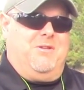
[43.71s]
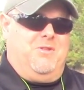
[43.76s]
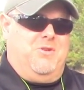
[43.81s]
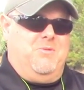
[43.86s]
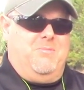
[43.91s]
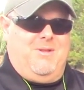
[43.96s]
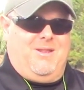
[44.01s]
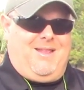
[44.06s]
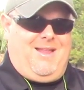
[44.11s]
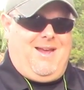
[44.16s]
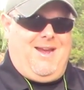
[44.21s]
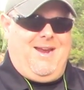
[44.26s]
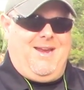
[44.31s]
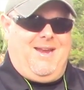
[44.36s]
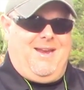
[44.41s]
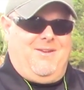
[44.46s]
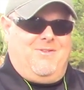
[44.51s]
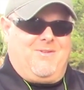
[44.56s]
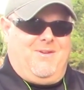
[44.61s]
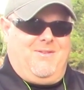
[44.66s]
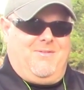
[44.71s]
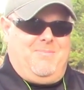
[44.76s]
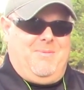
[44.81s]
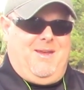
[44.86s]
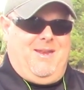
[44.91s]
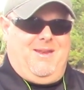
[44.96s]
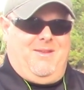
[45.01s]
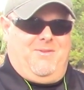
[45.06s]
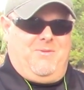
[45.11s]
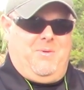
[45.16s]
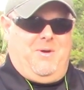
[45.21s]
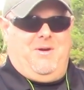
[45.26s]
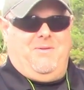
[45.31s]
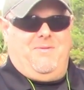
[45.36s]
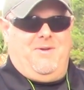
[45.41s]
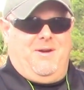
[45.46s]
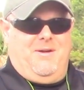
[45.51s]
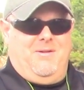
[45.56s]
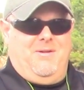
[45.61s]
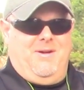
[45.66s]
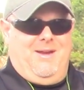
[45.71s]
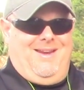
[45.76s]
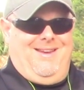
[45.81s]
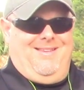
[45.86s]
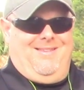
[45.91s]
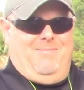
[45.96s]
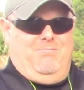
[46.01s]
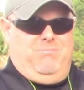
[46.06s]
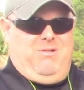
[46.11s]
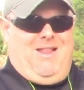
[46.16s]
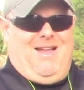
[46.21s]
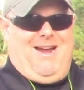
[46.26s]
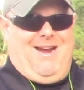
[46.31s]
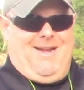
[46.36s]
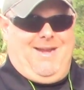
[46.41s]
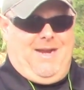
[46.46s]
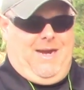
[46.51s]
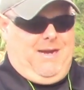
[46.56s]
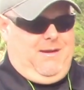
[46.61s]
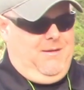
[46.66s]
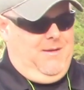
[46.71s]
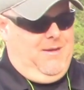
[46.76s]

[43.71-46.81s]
lumen light, and trust me, it is 1200. It is blinding.